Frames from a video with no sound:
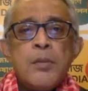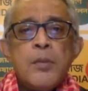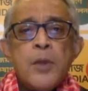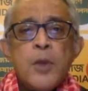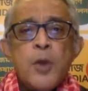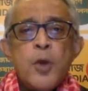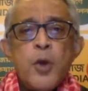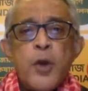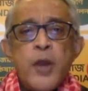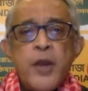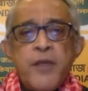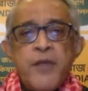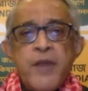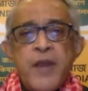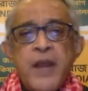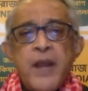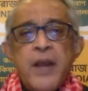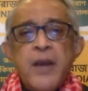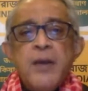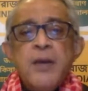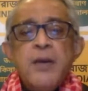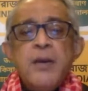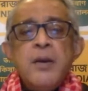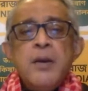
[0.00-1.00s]
Good evening.
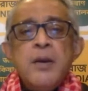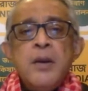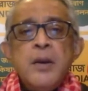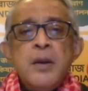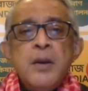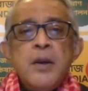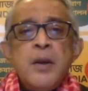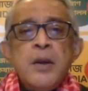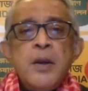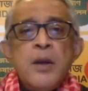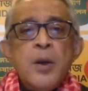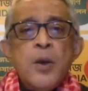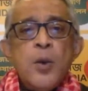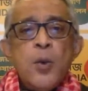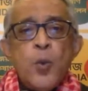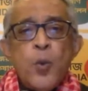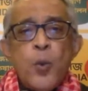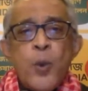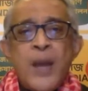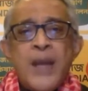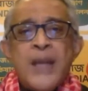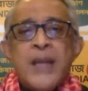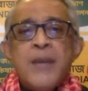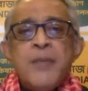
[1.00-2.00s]

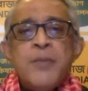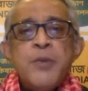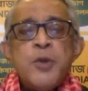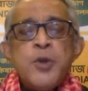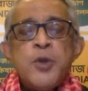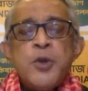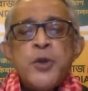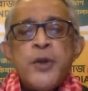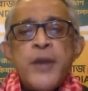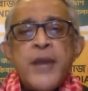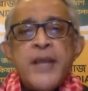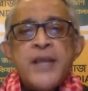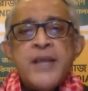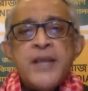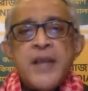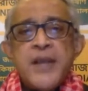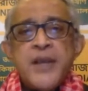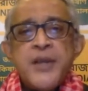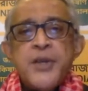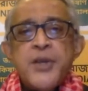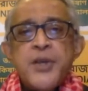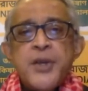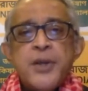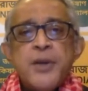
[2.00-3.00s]
Welcome to today's
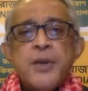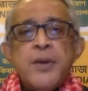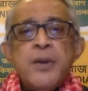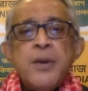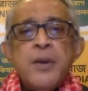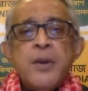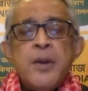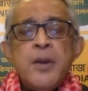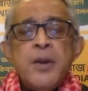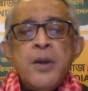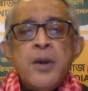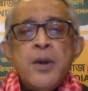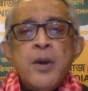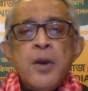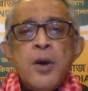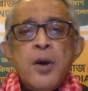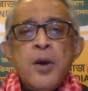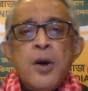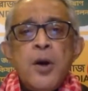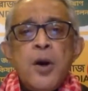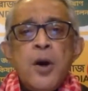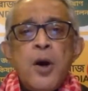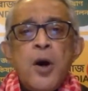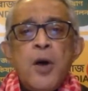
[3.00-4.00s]
edition
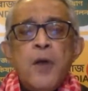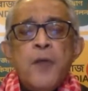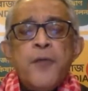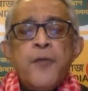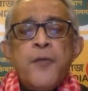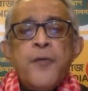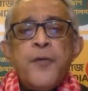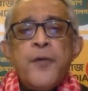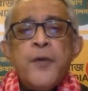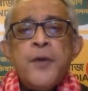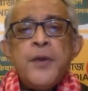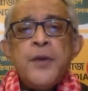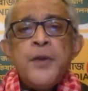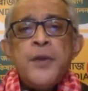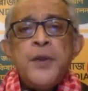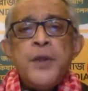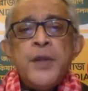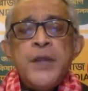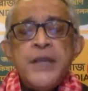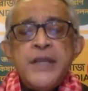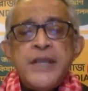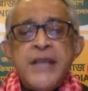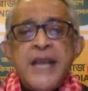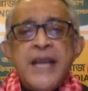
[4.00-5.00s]
of
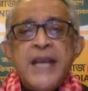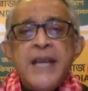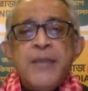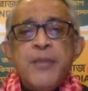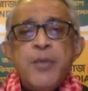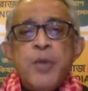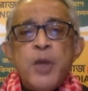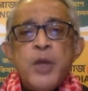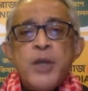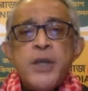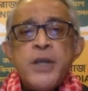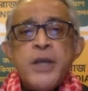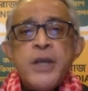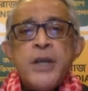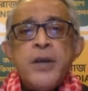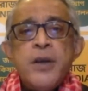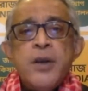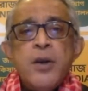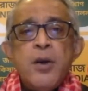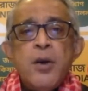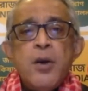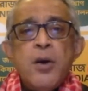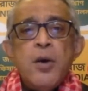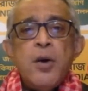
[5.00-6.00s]
the daily bulletin
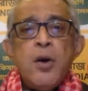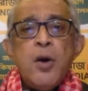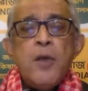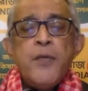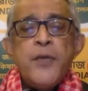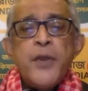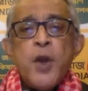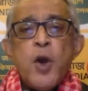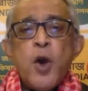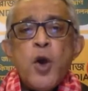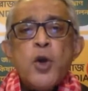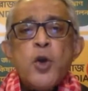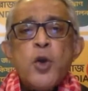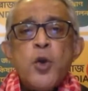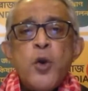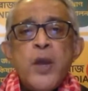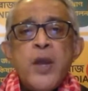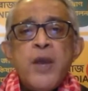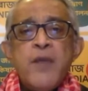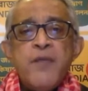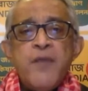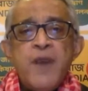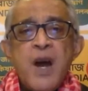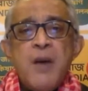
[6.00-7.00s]
of the
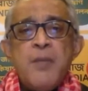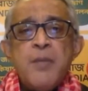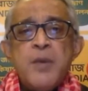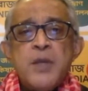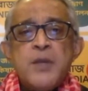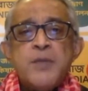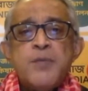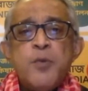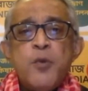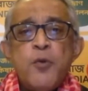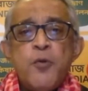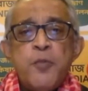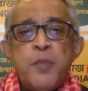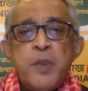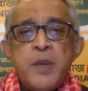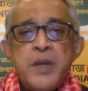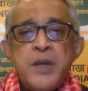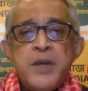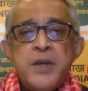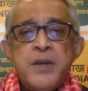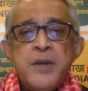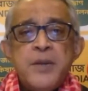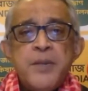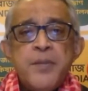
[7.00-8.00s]
ongoing farmers movement.
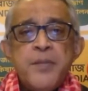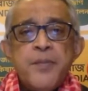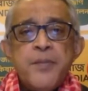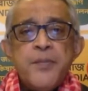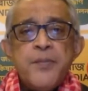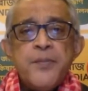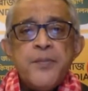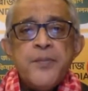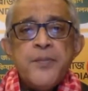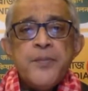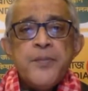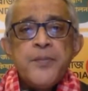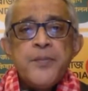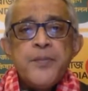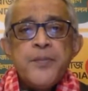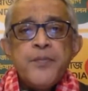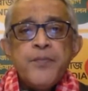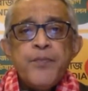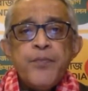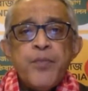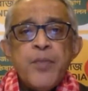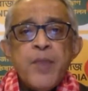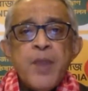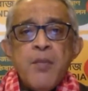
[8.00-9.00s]

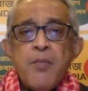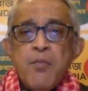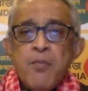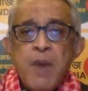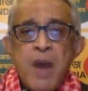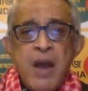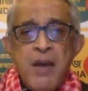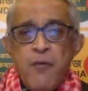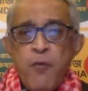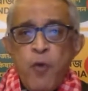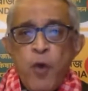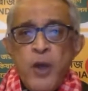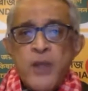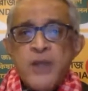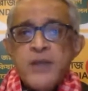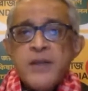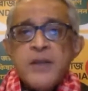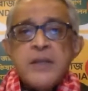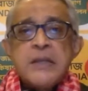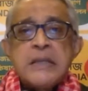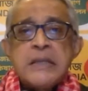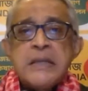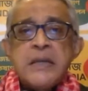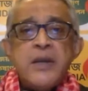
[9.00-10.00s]
My voice
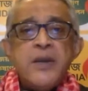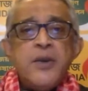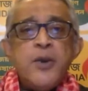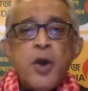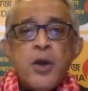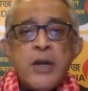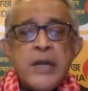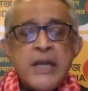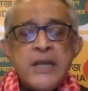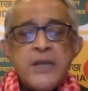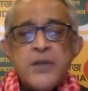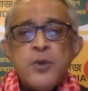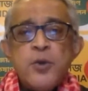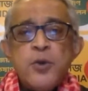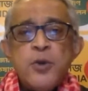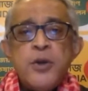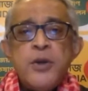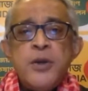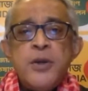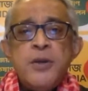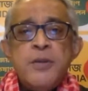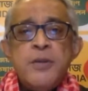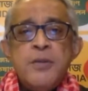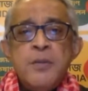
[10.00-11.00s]
is still not as good
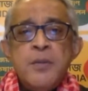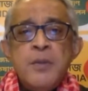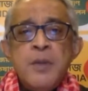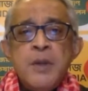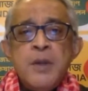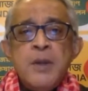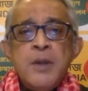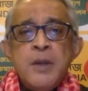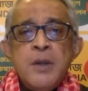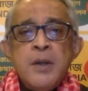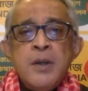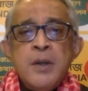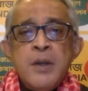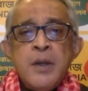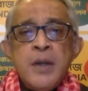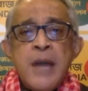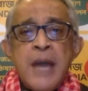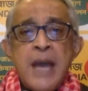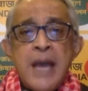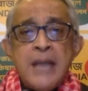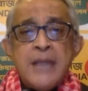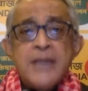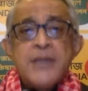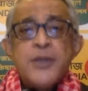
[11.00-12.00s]

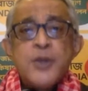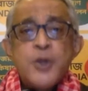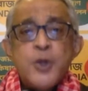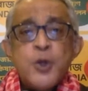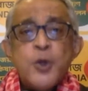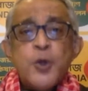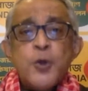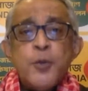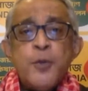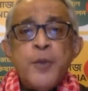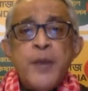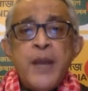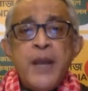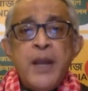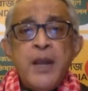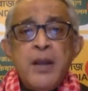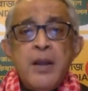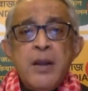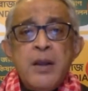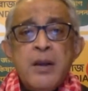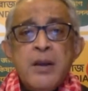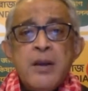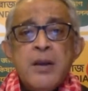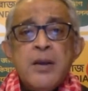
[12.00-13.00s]
as it should
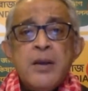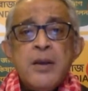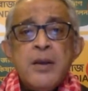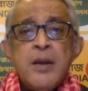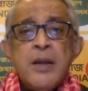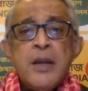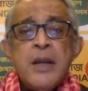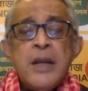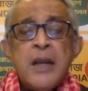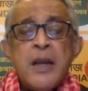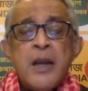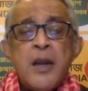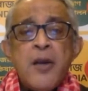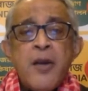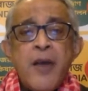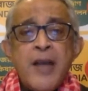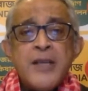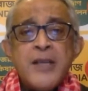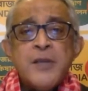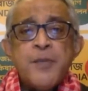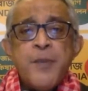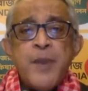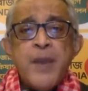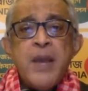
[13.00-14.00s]
be, a little
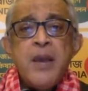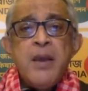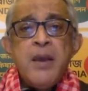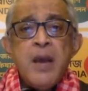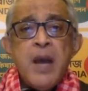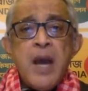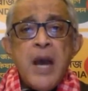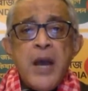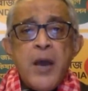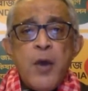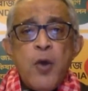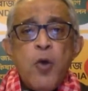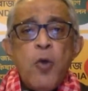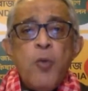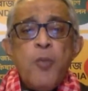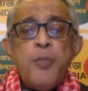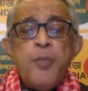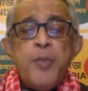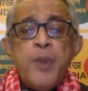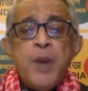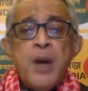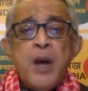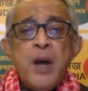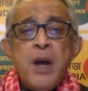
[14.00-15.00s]
raspy. I hope
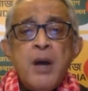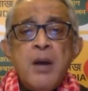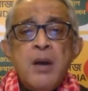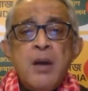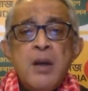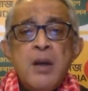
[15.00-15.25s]
I